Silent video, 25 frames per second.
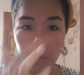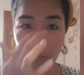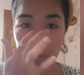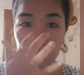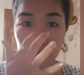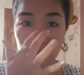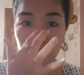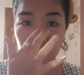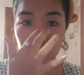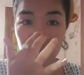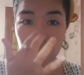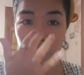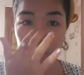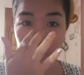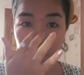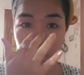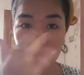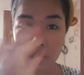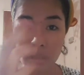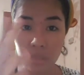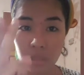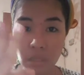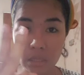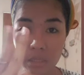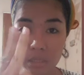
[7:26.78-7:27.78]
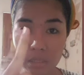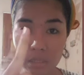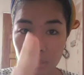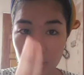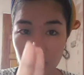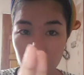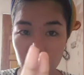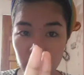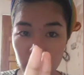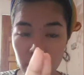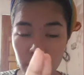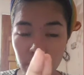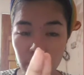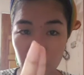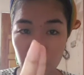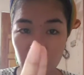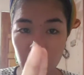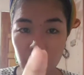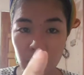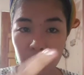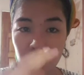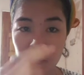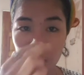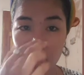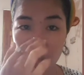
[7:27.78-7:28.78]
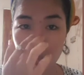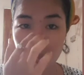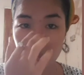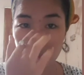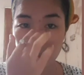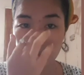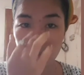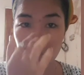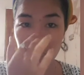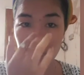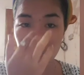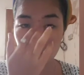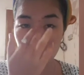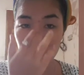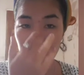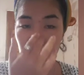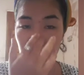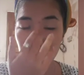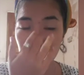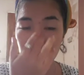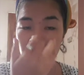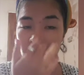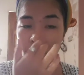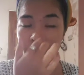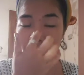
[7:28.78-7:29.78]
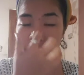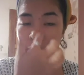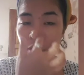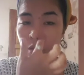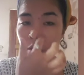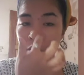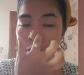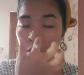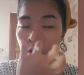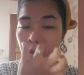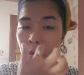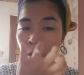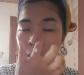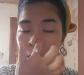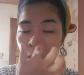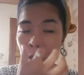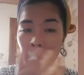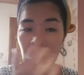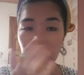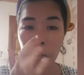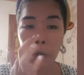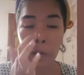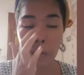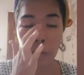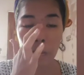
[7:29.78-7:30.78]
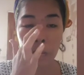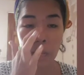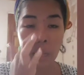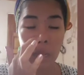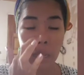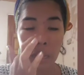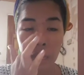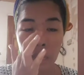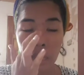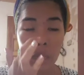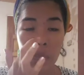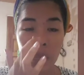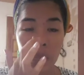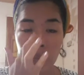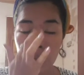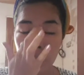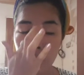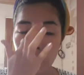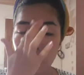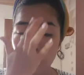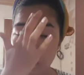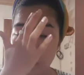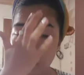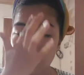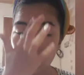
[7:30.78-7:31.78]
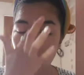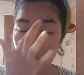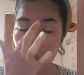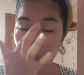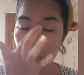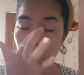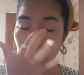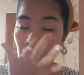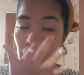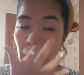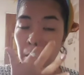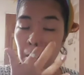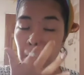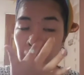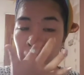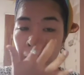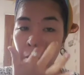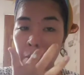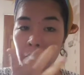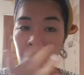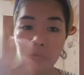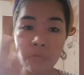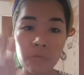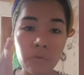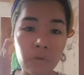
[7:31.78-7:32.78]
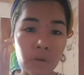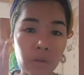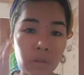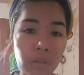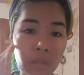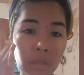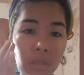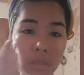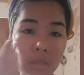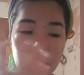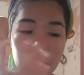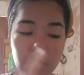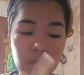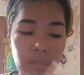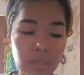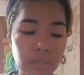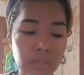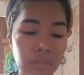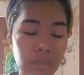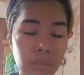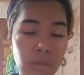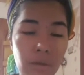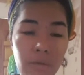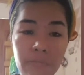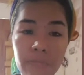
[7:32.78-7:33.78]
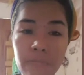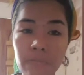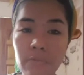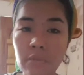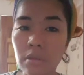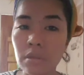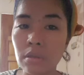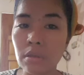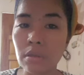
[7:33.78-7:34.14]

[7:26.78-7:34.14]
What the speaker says: Use this index and middle finger, and for this soft